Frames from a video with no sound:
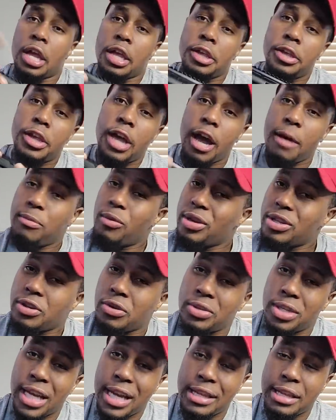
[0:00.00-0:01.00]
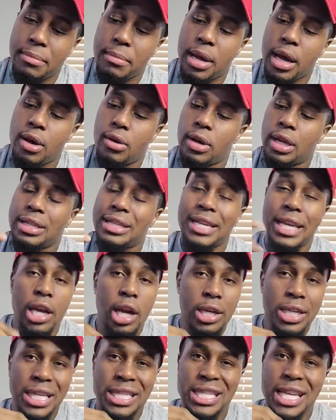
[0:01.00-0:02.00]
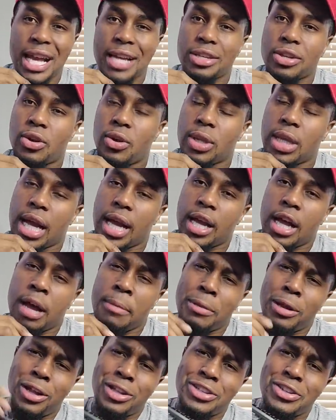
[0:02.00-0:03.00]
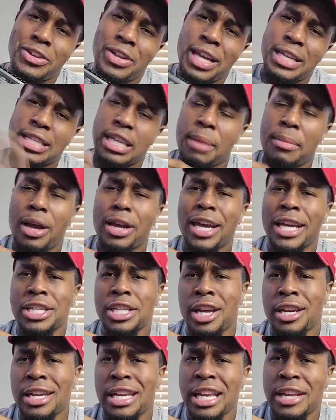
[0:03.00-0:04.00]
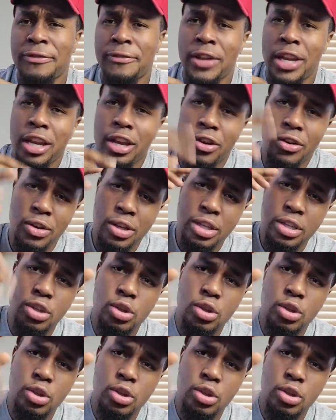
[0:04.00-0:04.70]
Y'all boys go check them out. DRDTactical.com. And until next time, I'll catch you on the next video.